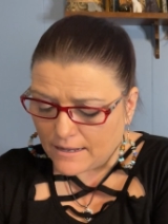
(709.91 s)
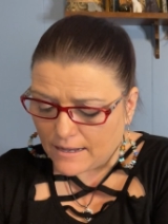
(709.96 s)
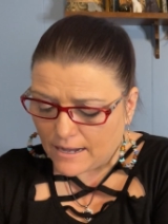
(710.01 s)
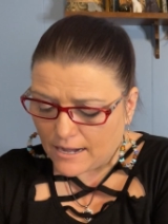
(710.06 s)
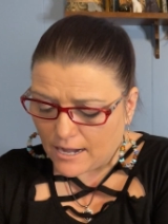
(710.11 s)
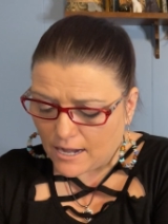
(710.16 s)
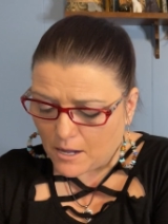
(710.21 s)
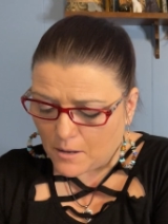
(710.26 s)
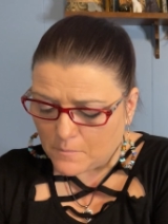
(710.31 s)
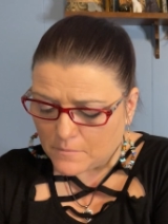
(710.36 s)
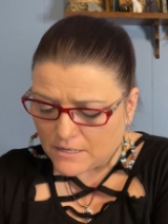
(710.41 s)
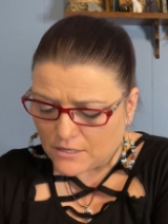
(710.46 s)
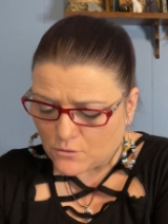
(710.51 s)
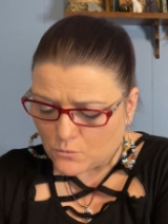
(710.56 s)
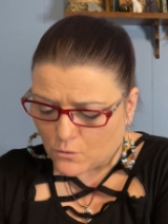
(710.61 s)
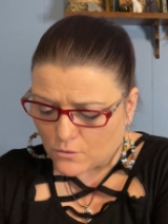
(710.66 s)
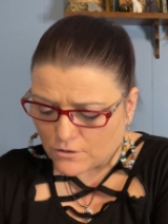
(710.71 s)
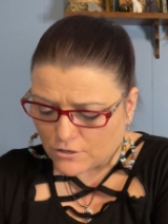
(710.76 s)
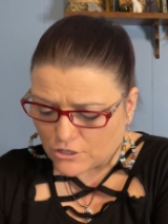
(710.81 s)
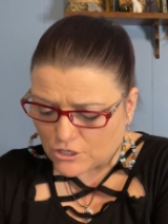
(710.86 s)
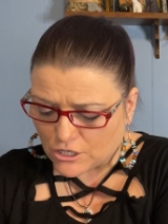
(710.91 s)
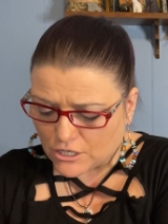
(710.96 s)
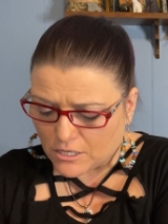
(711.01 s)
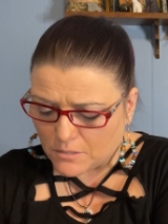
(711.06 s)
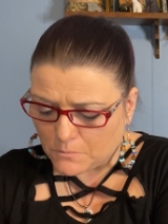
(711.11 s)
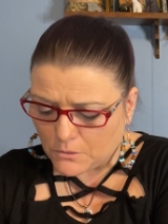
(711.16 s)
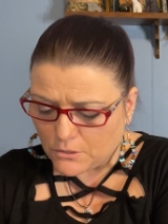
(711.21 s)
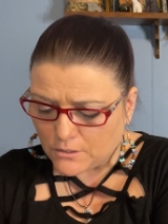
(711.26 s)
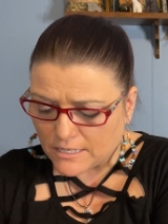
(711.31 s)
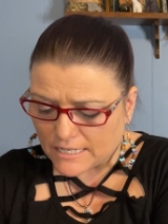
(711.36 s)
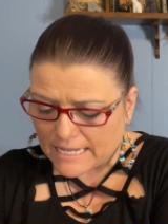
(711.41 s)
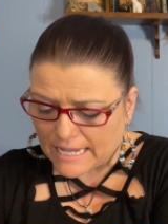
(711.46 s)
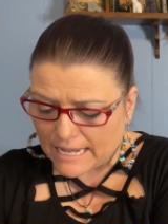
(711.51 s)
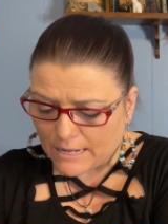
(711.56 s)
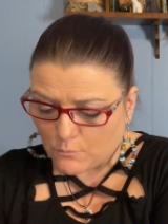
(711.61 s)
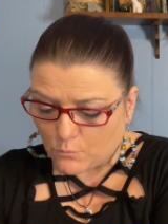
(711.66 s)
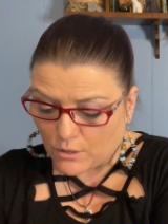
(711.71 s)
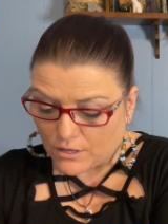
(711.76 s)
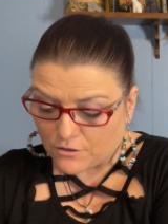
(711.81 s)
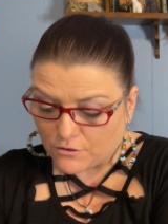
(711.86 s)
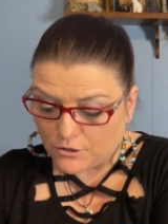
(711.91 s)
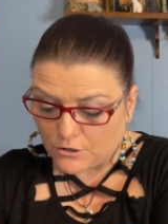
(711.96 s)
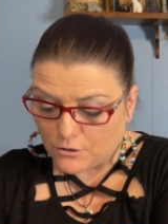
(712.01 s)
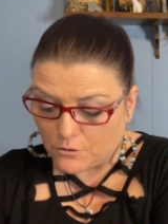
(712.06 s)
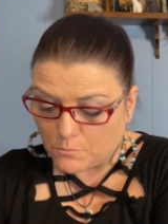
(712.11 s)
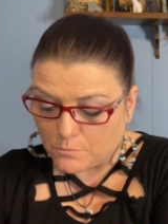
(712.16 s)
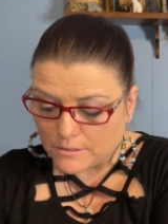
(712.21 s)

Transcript: um, in order to communicate with you.